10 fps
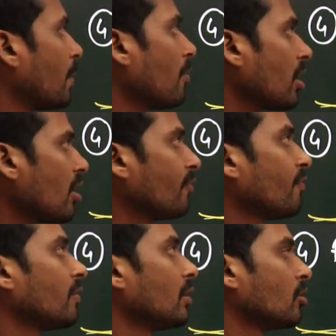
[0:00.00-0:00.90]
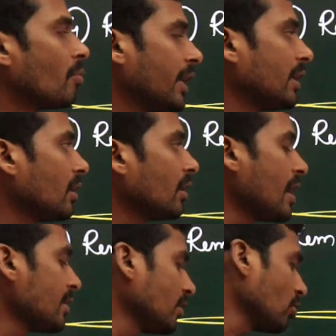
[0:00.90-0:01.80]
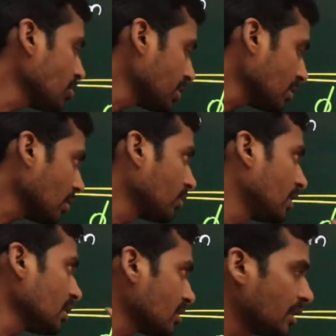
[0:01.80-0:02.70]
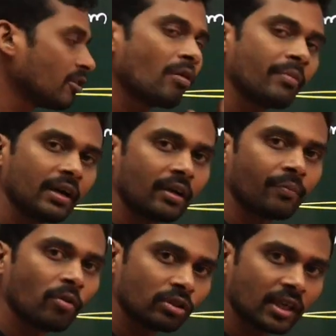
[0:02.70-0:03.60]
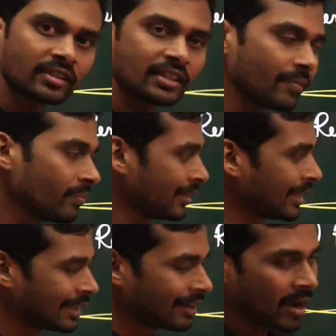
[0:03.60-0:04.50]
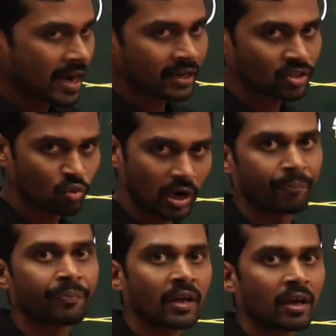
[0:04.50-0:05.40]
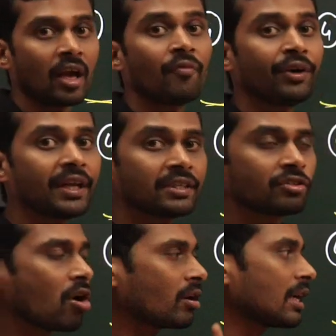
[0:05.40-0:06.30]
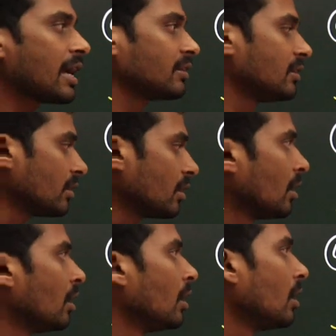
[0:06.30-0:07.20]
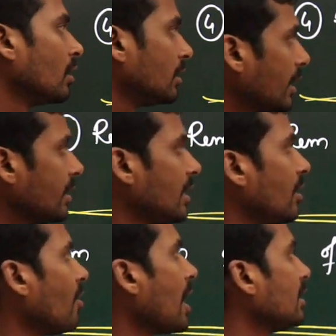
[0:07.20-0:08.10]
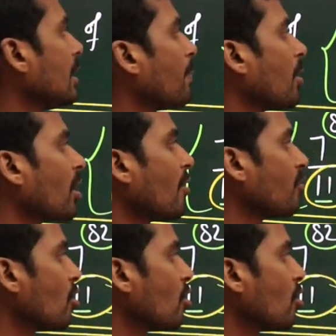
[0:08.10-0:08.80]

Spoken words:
power of numerator and the totient of this denominator both are same, then the remainder is 1. If it is not like that, then divide the power of